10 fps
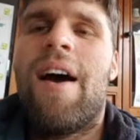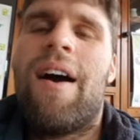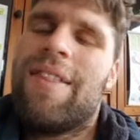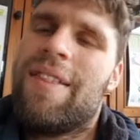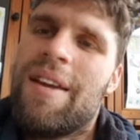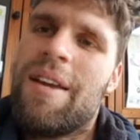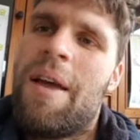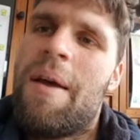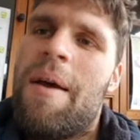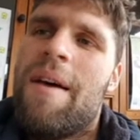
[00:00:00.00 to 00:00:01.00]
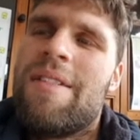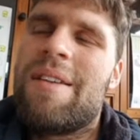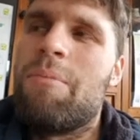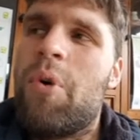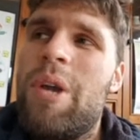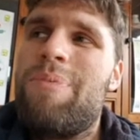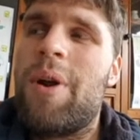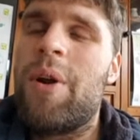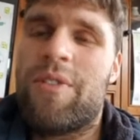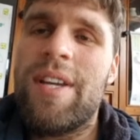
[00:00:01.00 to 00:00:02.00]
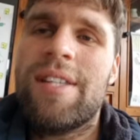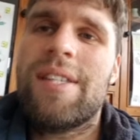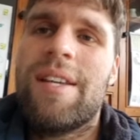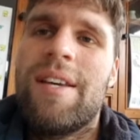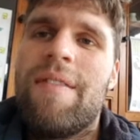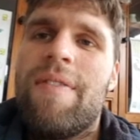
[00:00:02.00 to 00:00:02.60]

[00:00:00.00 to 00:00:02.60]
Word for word: I think the more you progress,